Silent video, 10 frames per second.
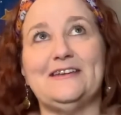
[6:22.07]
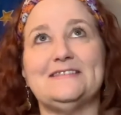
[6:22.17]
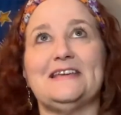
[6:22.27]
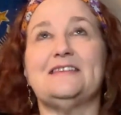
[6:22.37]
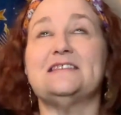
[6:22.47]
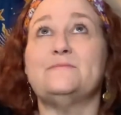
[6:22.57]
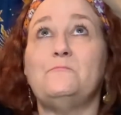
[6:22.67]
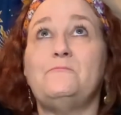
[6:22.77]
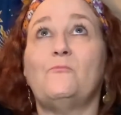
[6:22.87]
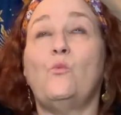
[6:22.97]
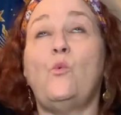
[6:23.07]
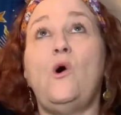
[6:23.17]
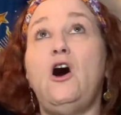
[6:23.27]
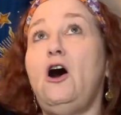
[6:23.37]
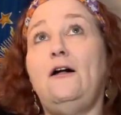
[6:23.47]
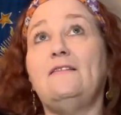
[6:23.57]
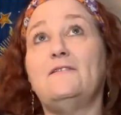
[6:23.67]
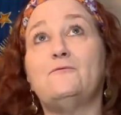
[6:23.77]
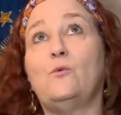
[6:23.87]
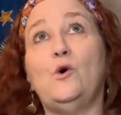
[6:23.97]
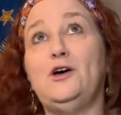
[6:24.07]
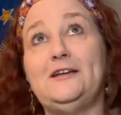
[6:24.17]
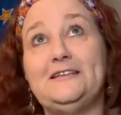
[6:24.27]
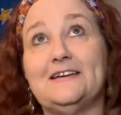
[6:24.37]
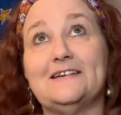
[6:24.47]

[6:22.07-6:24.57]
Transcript: it's like this wall of wood